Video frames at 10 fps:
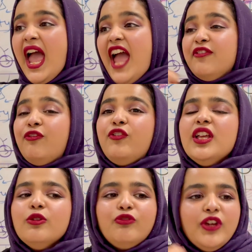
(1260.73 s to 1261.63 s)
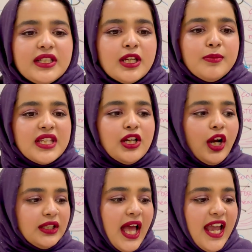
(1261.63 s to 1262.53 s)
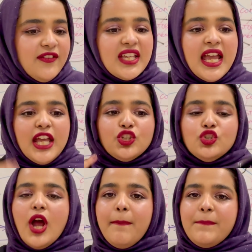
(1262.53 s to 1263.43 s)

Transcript: and feel victims in our lives is not